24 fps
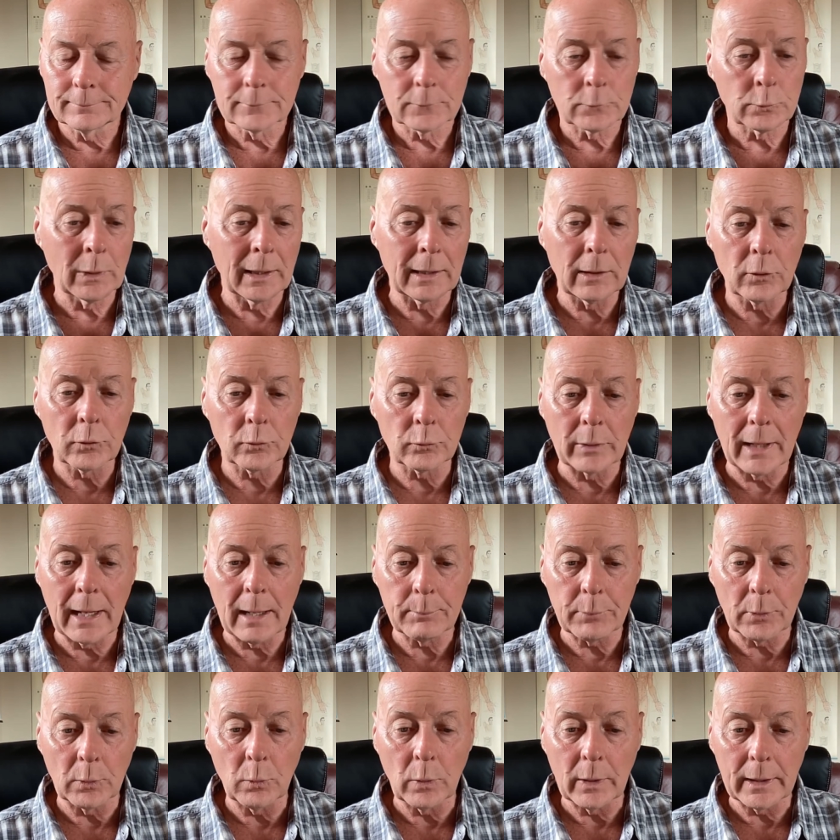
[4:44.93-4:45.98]
Reynolds
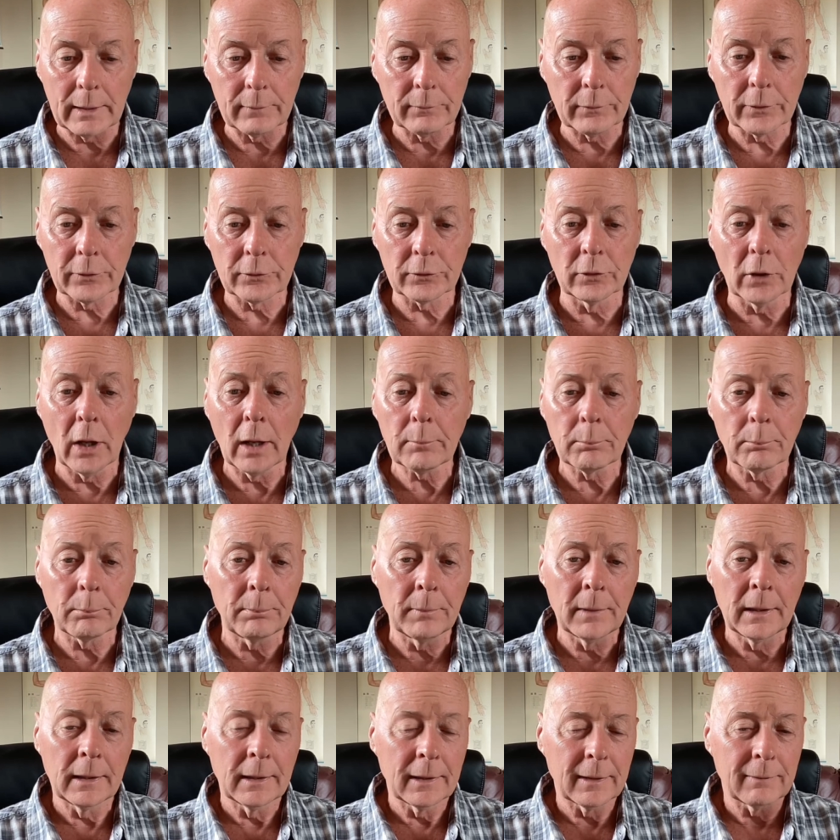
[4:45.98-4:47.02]
wrap or whatever, is not
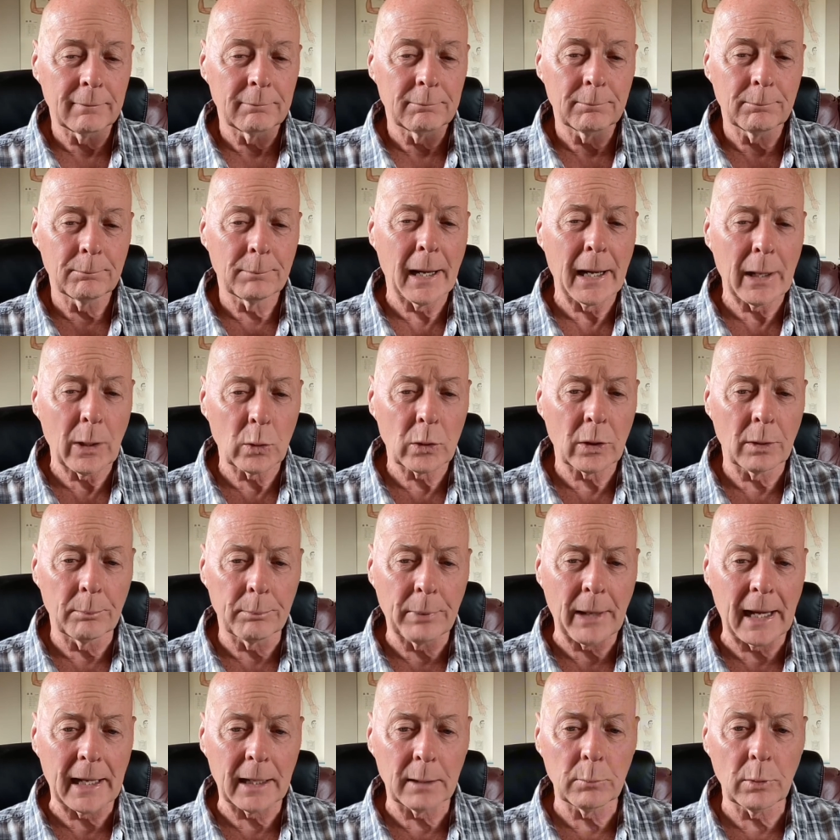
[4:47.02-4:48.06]

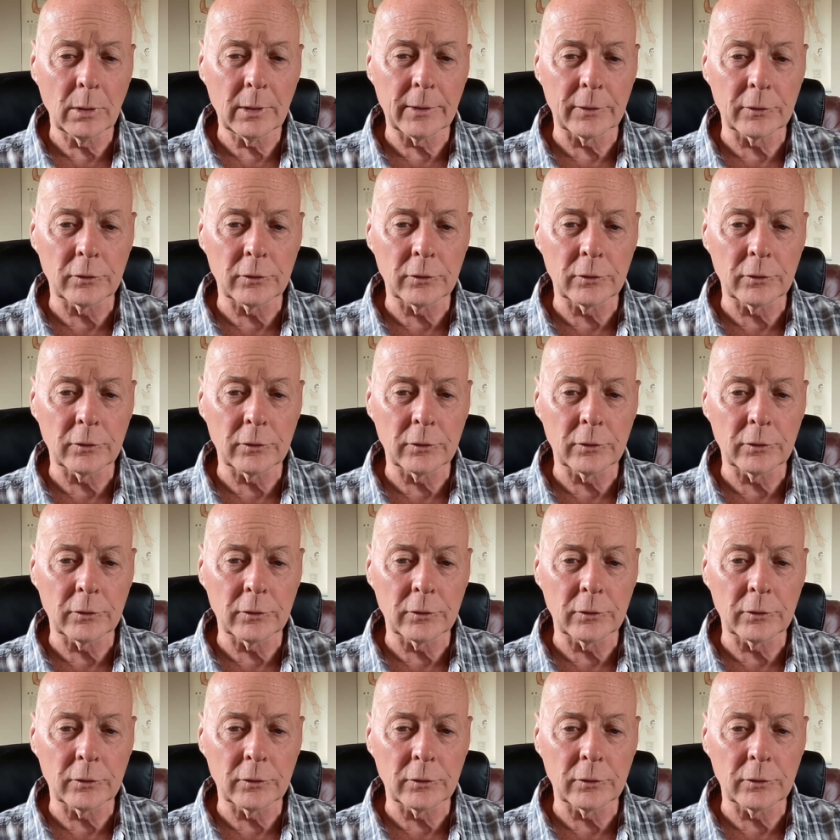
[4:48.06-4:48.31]
biocompatible.